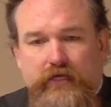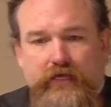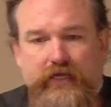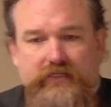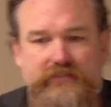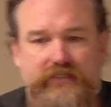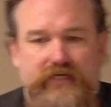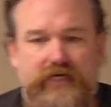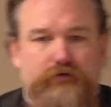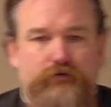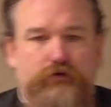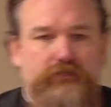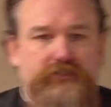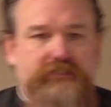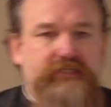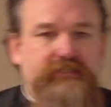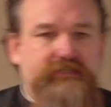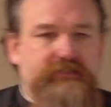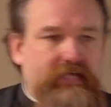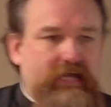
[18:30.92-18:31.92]
He said, well,
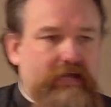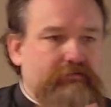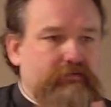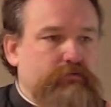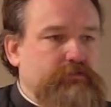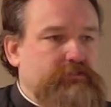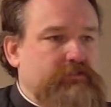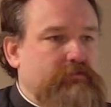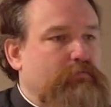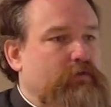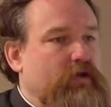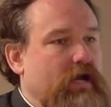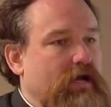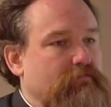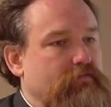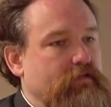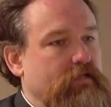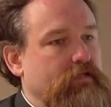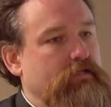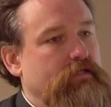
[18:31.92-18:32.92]
since David was a
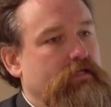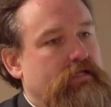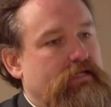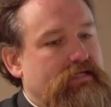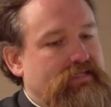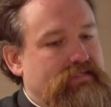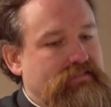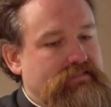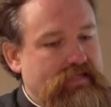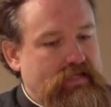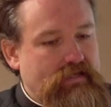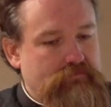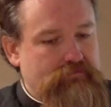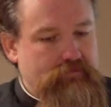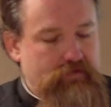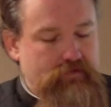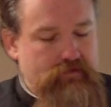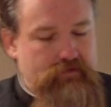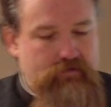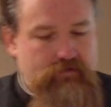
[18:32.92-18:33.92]
prophet,
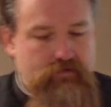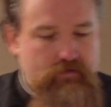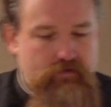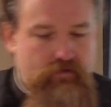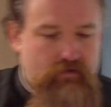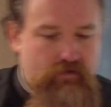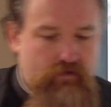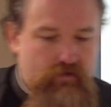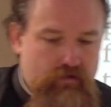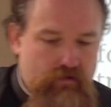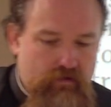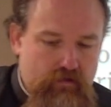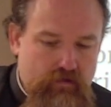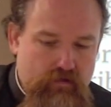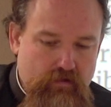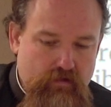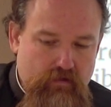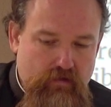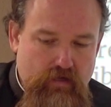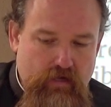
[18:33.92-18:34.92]
David,
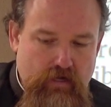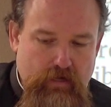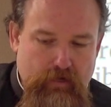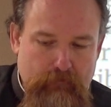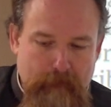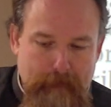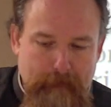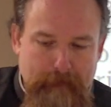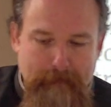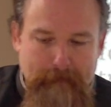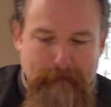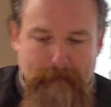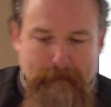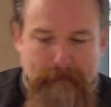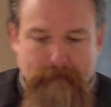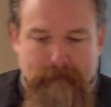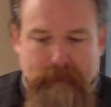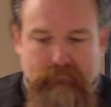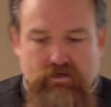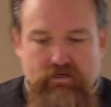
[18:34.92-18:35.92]
um,
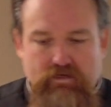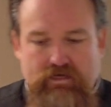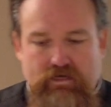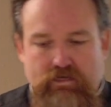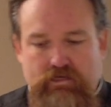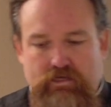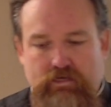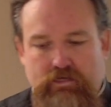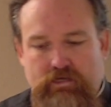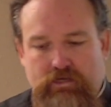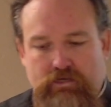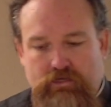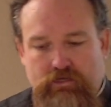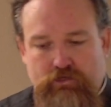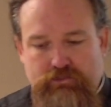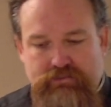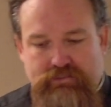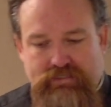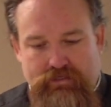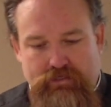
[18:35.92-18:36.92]
in
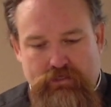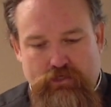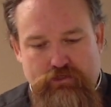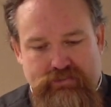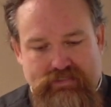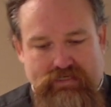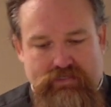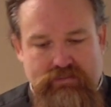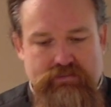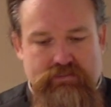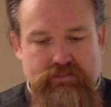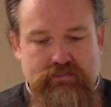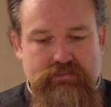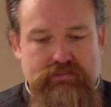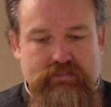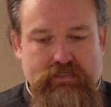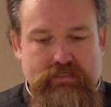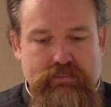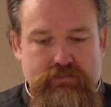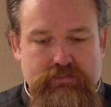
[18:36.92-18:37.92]
those, in those
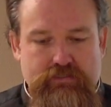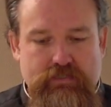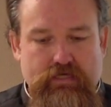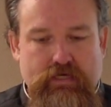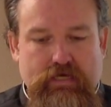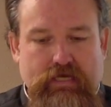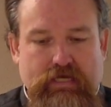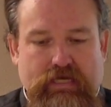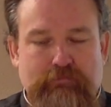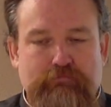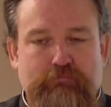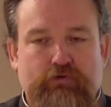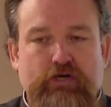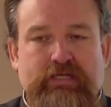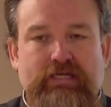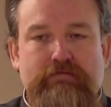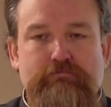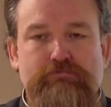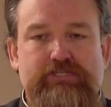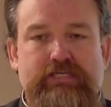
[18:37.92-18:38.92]
instances, he
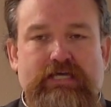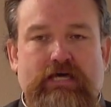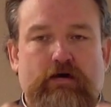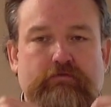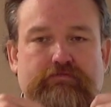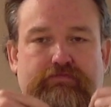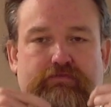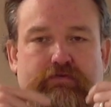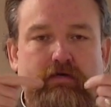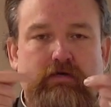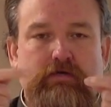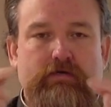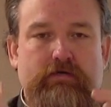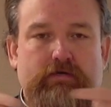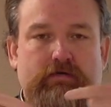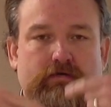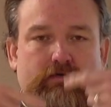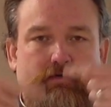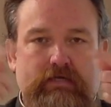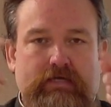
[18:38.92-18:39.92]
put himself
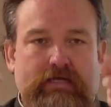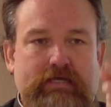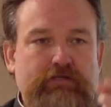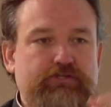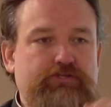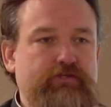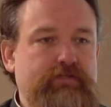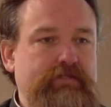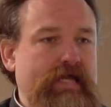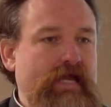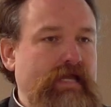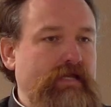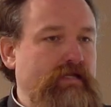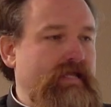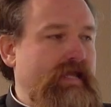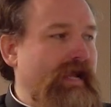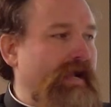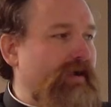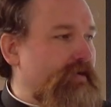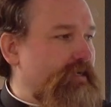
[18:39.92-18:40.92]
into
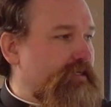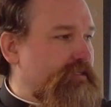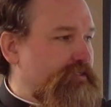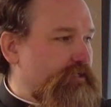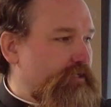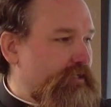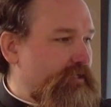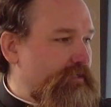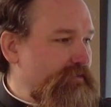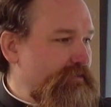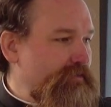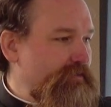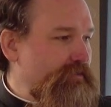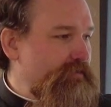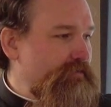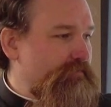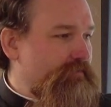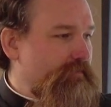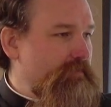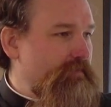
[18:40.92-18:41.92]
that character
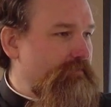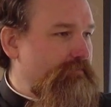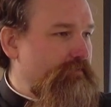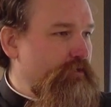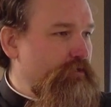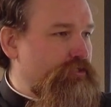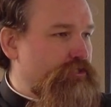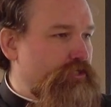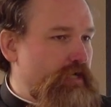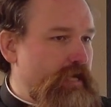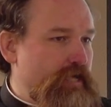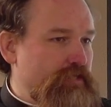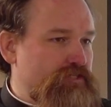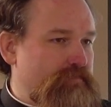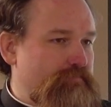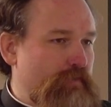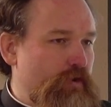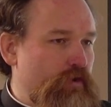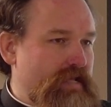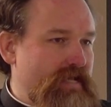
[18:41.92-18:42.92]
from the future and
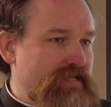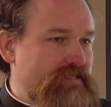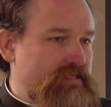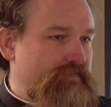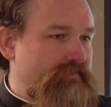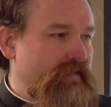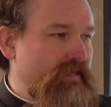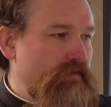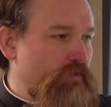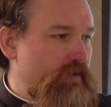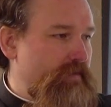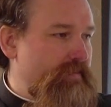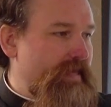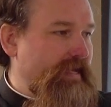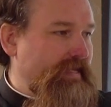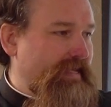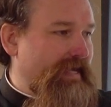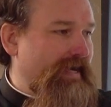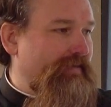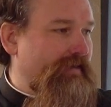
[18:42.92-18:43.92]
spoke as if he were
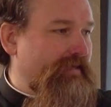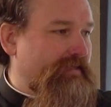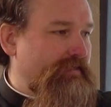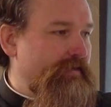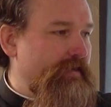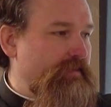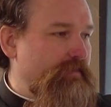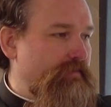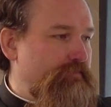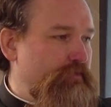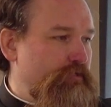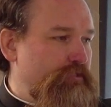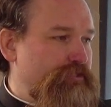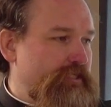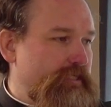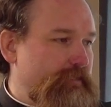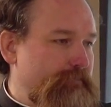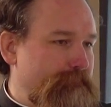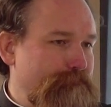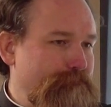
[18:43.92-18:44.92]
that character in the
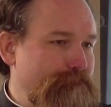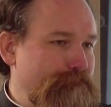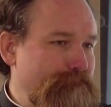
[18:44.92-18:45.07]
future